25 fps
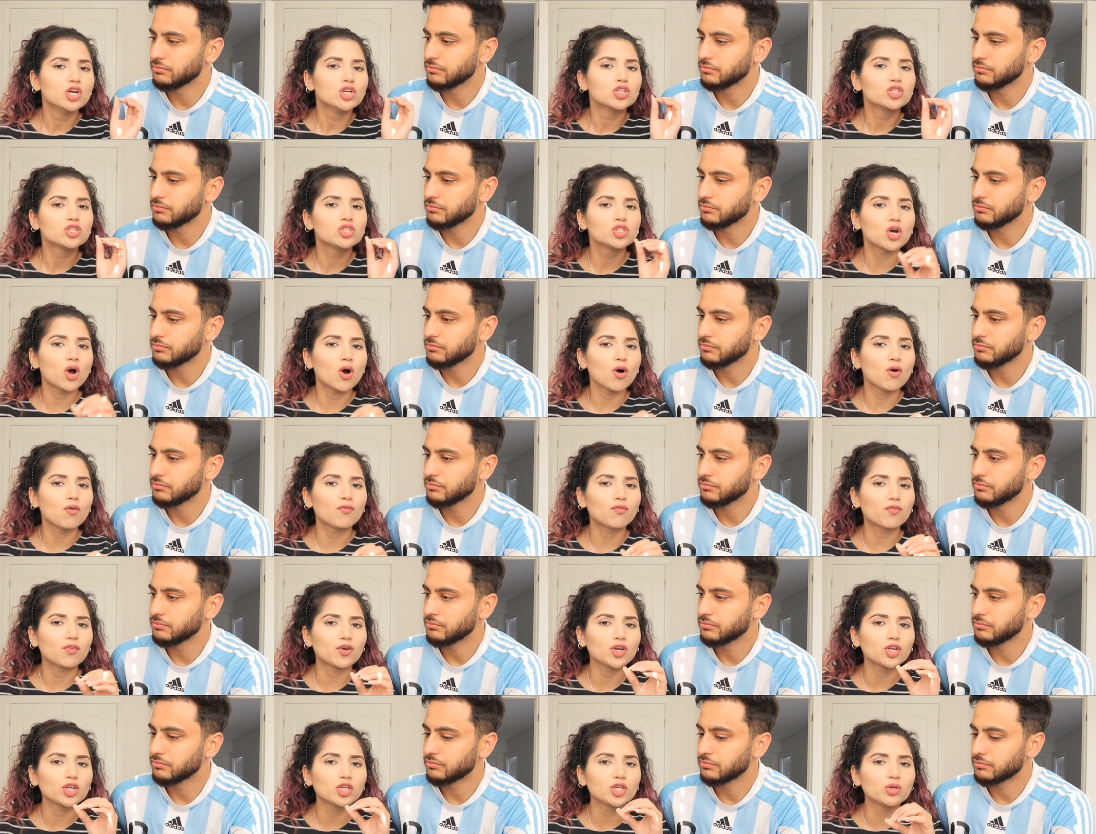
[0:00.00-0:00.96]
Speaker 1: So
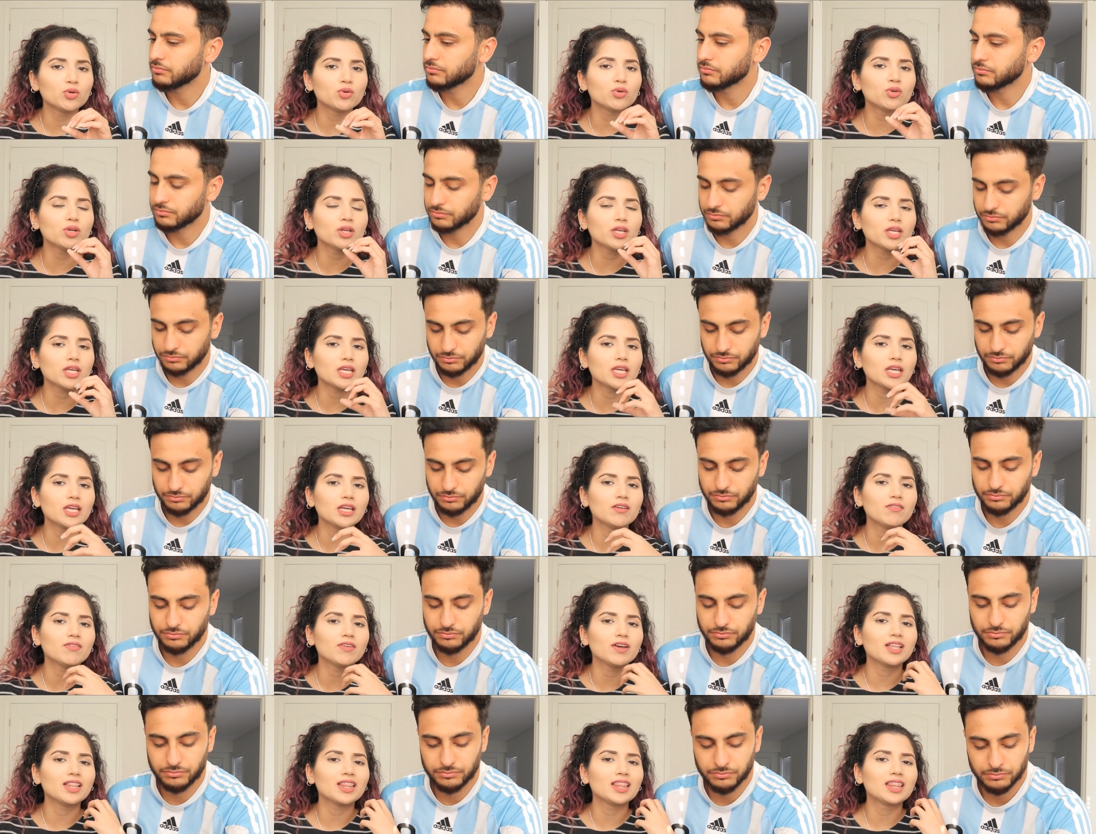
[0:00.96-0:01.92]
for you to
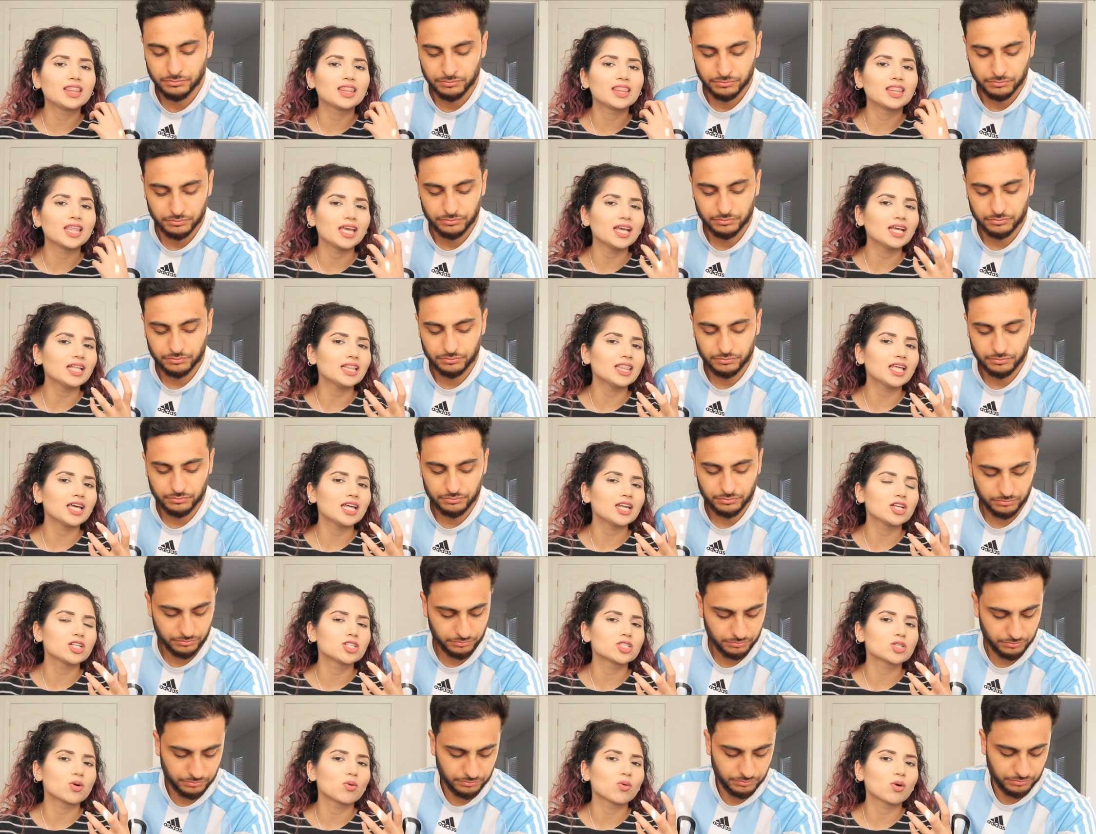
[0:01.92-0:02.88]
even think that
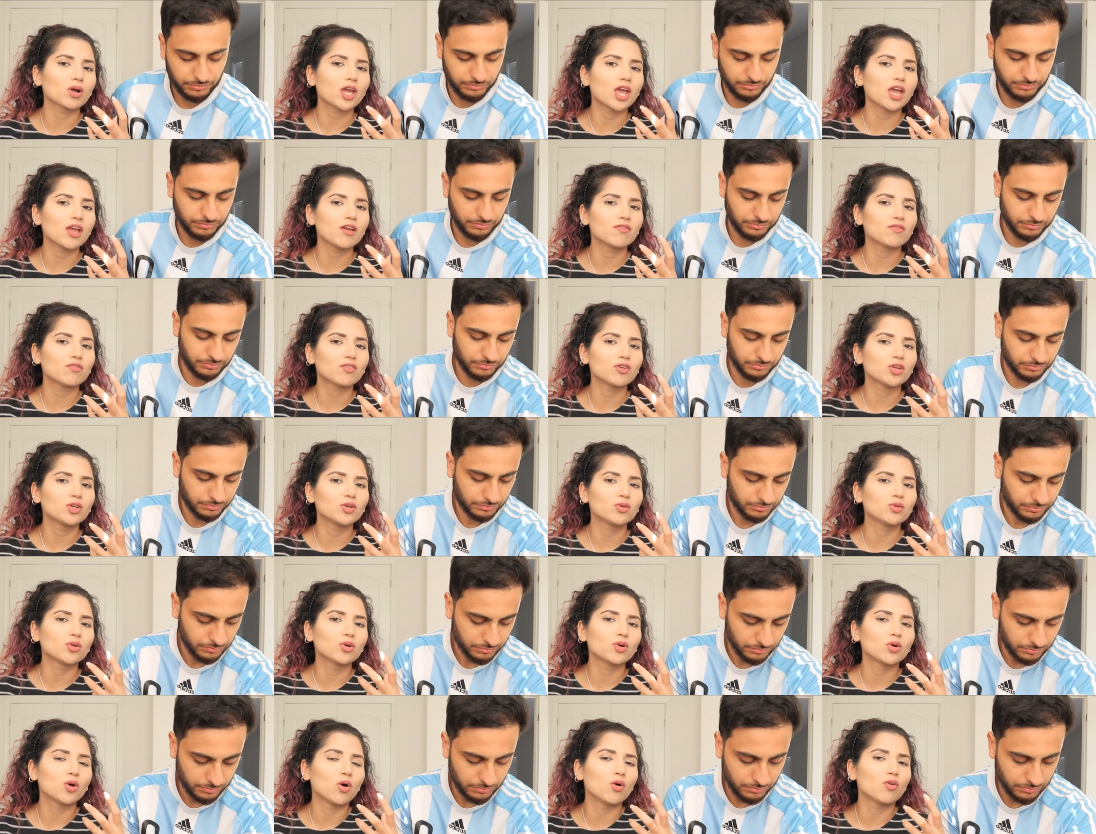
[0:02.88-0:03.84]
it's okay for you
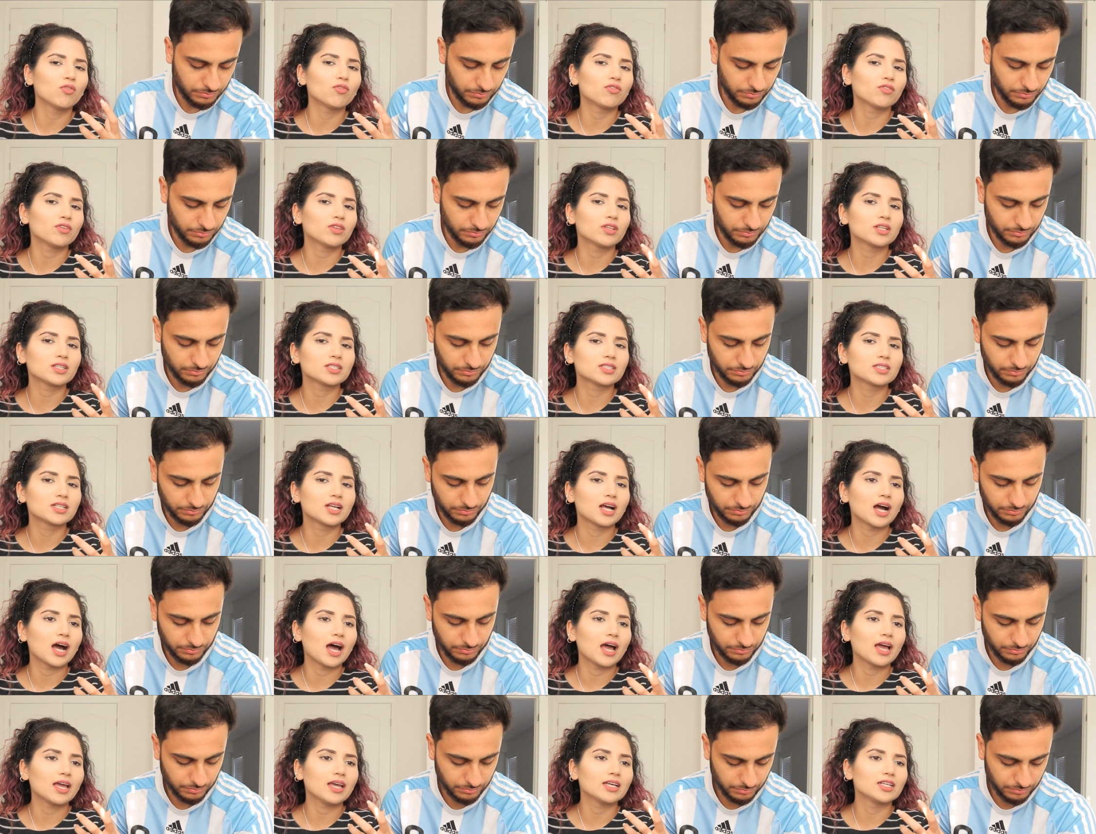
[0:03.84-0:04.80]
to go for this
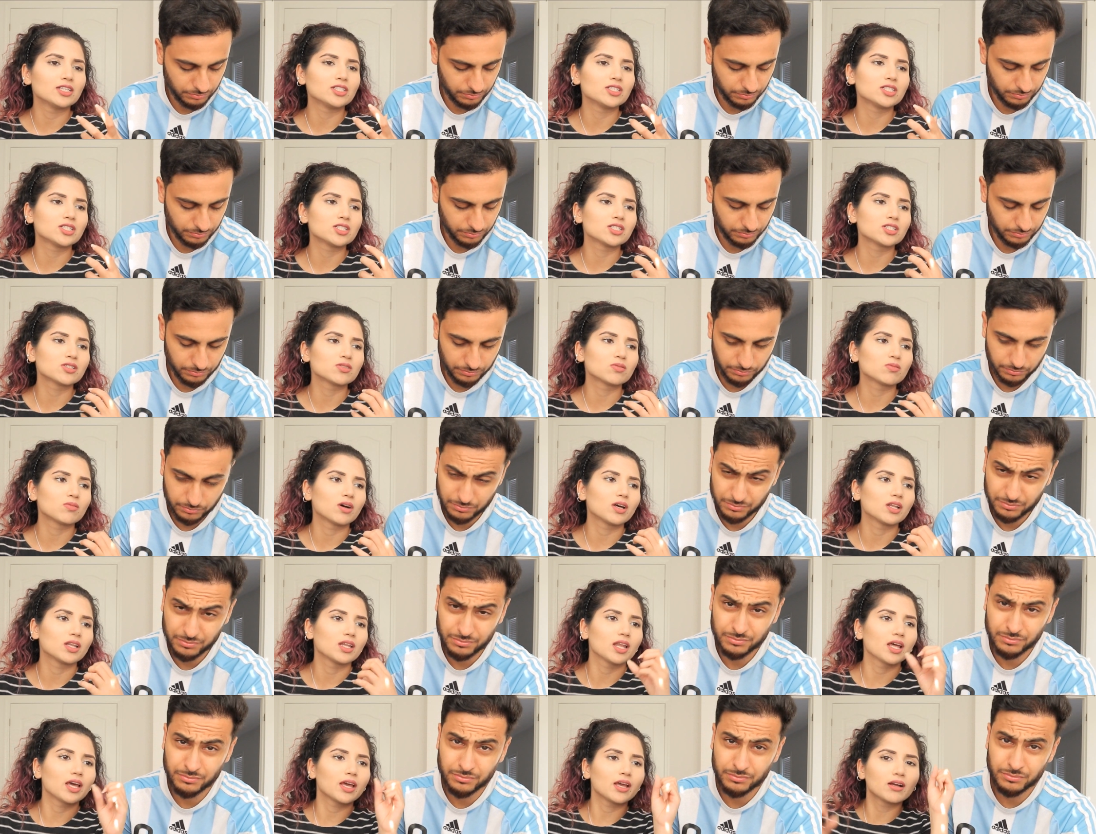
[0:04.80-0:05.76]
guy is just
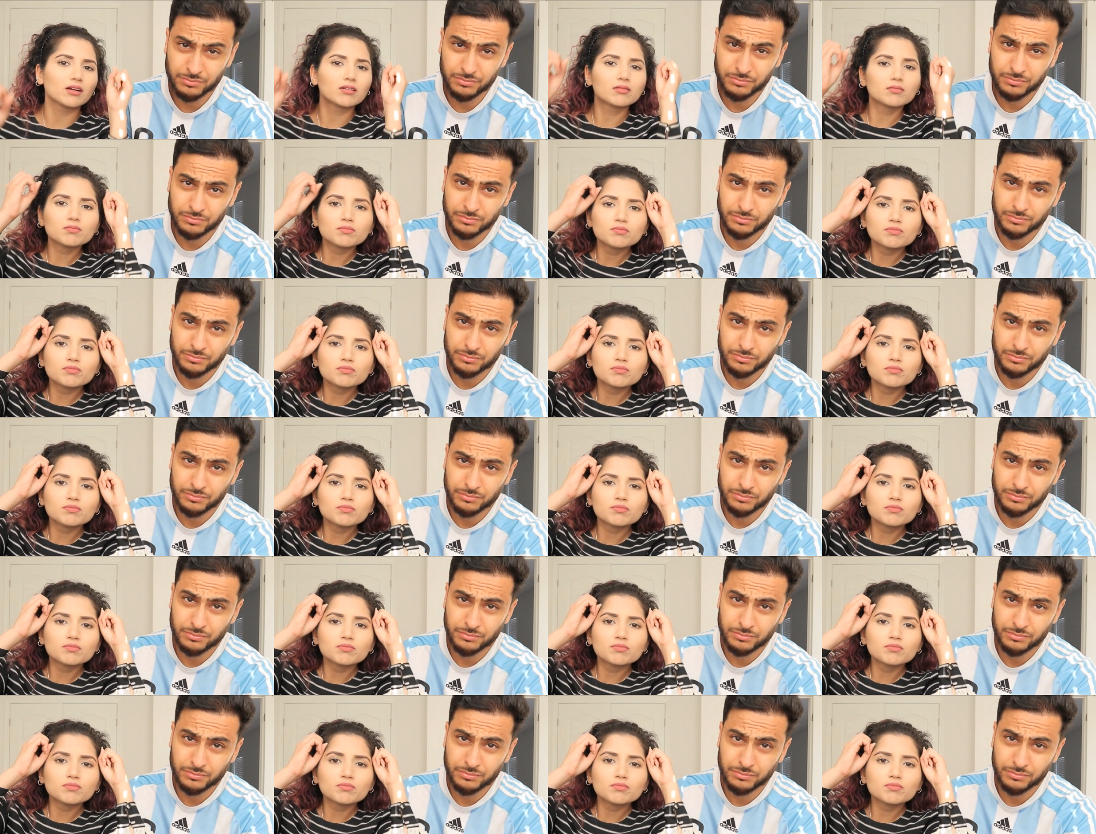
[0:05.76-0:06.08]
what, like...